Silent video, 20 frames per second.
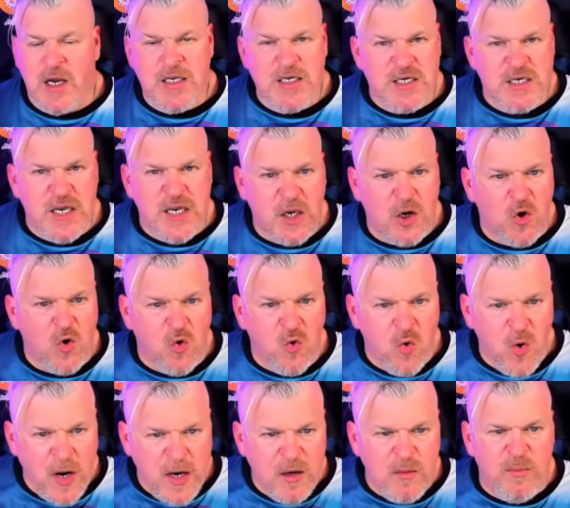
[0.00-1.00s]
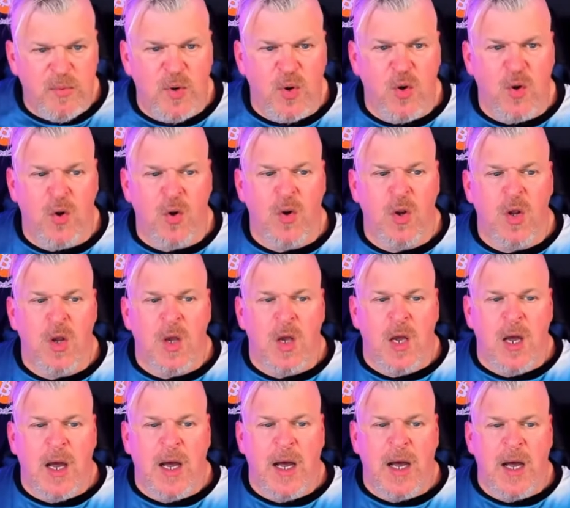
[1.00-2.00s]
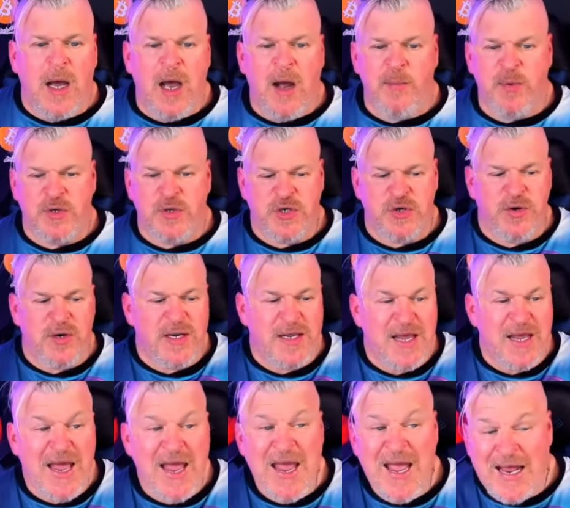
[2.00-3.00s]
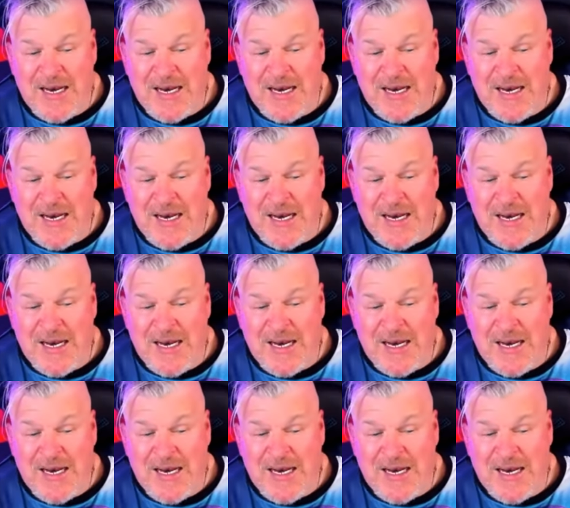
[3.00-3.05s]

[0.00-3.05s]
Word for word: just an incredible Uh, opportunity,